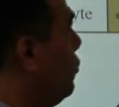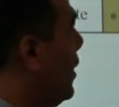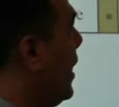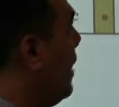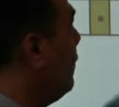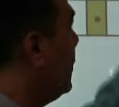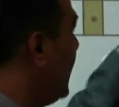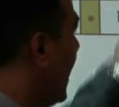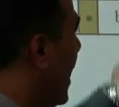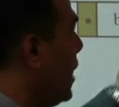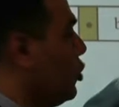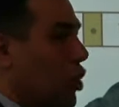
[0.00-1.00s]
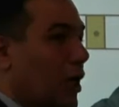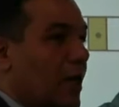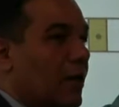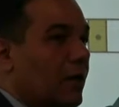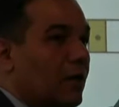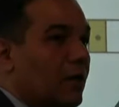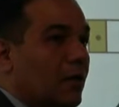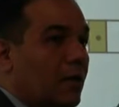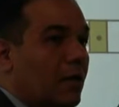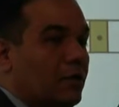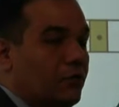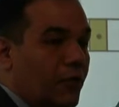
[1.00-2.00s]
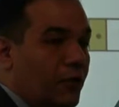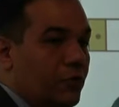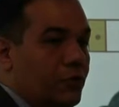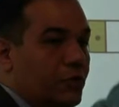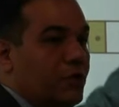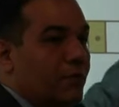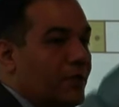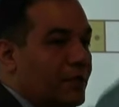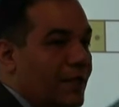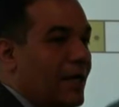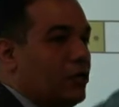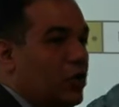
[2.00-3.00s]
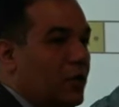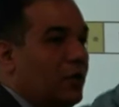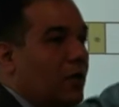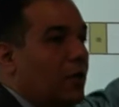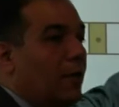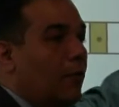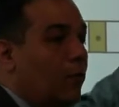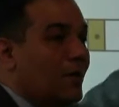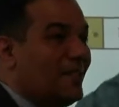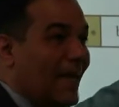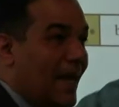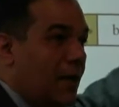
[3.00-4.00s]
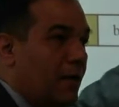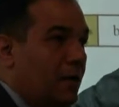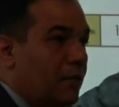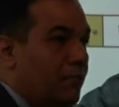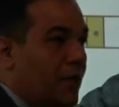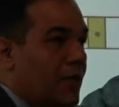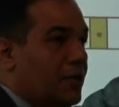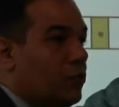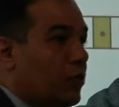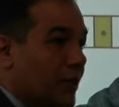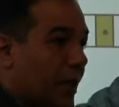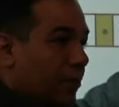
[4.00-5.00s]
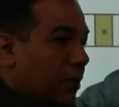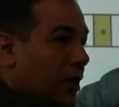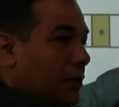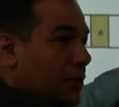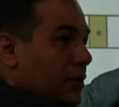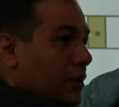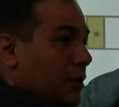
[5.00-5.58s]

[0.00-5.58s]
what we have slash N. So the new system has slash N. What's N means? What N means?